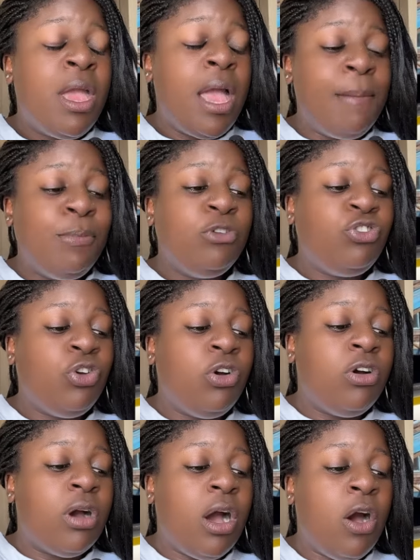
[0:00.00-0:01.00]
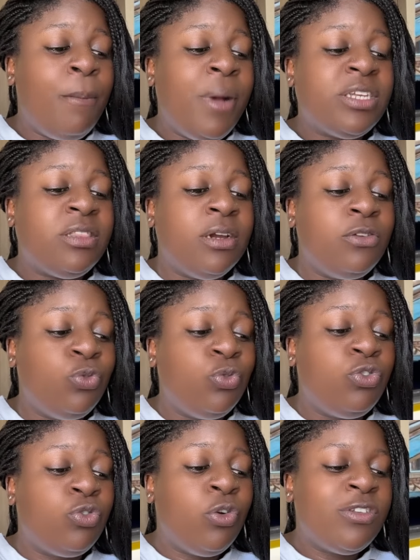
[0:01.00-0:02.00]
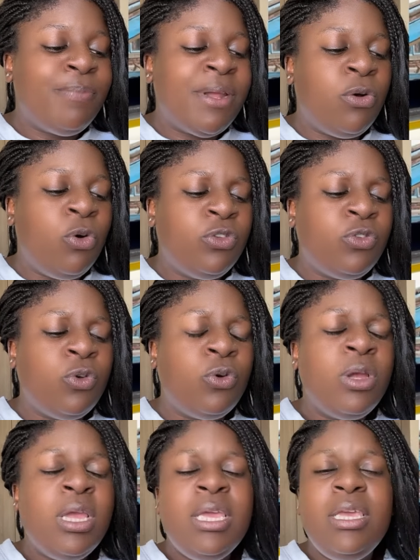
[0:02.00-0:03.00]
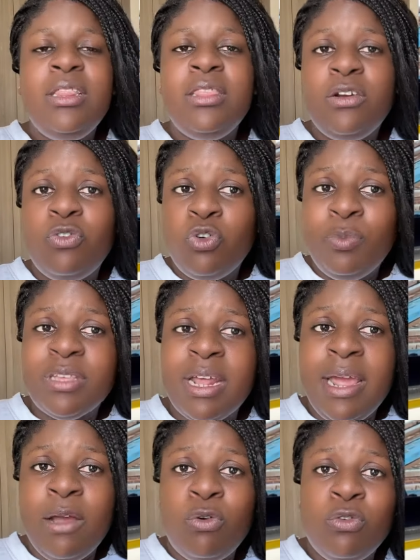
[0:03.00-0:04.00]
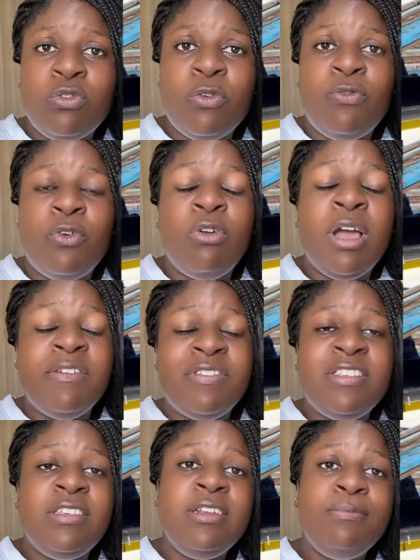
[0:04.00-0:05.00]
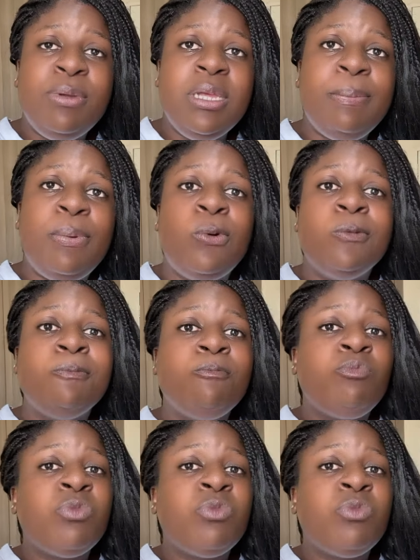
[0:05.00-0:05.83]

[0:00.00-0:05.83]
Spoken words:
I'm not sure how much that would cost, but also in the groups that I also follow, I've seen people